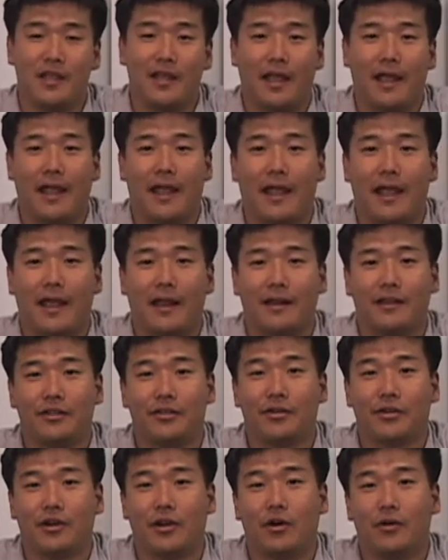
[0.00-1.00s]
and you
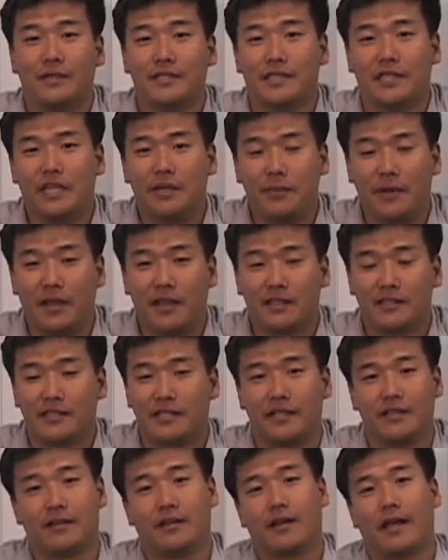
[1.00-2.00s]
can always email us
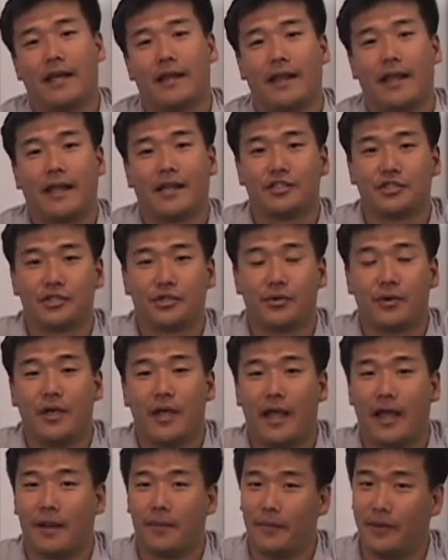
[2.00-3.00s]
here at
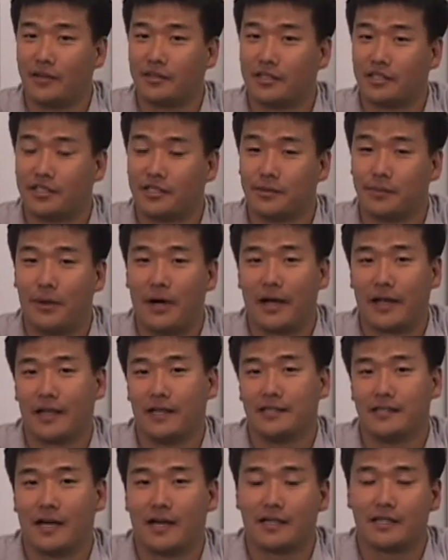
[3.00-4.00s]

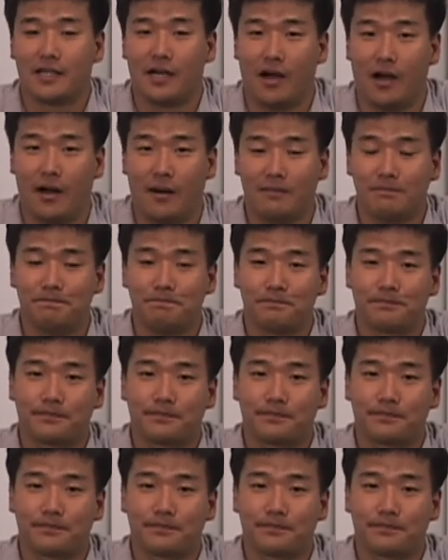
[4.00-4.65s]
andrew@meltatyourpocket.com.